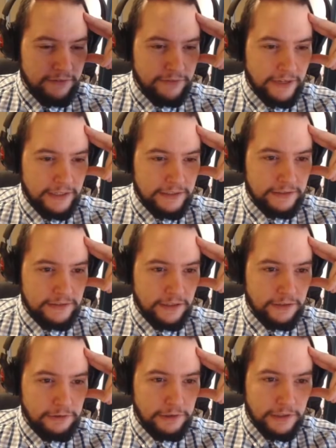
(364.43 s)
value.
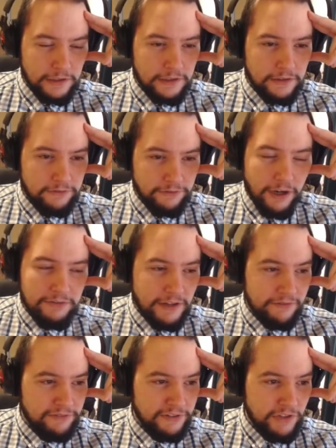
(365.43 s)
So 5, 10,
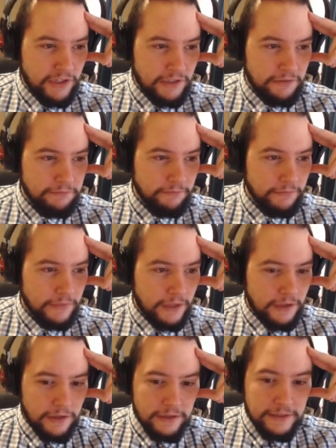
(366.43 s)
15.
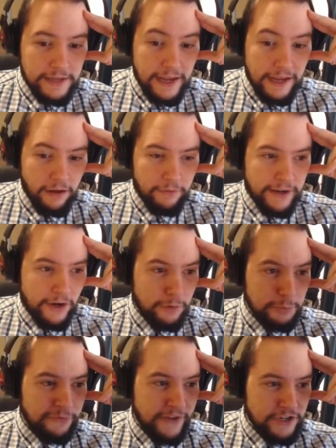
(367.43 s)
Now, Geralt
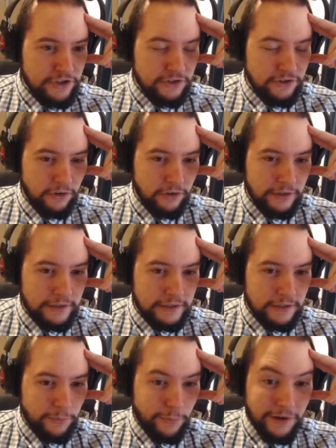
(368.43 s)
Professional,
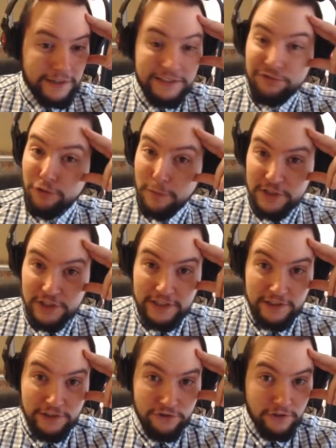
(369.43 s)
while he's rubbish and
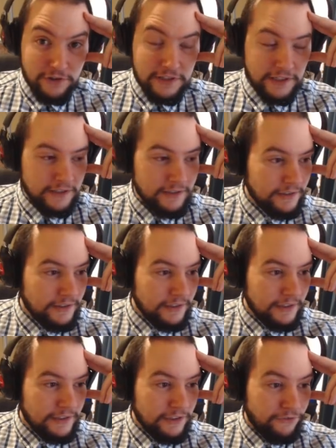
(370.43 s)
constructed,
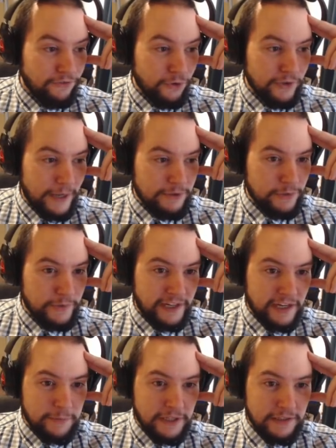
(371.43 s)
deal 4 damage to an
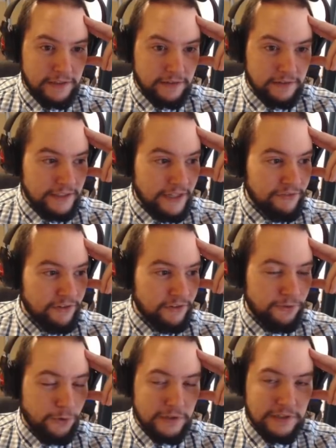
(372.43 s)
enemy. 7 and
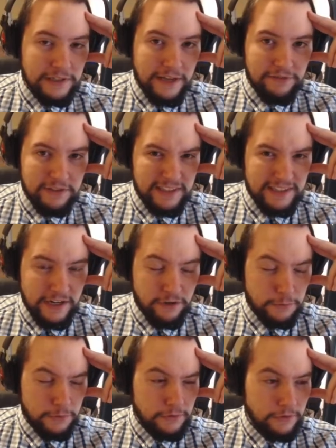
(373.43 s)
4 is 11. It's
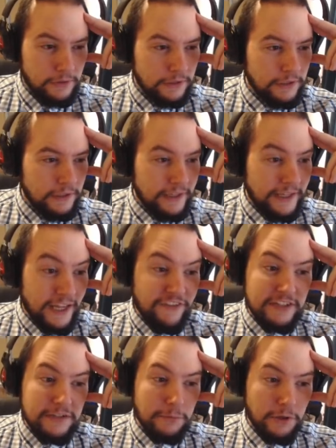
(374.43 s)
terrible. If
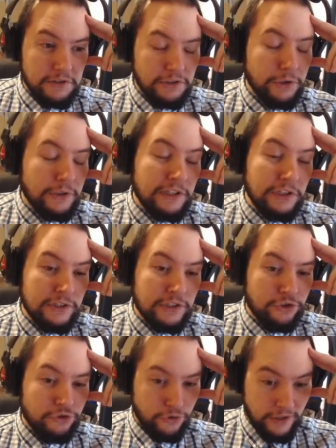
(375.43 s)
it's a monster unit, you
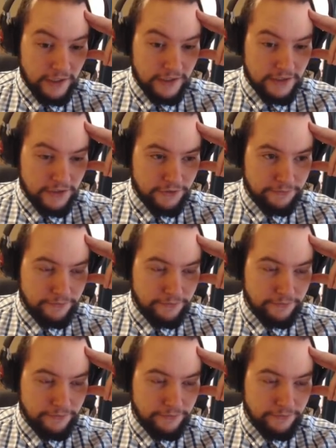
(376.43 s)
destroy it.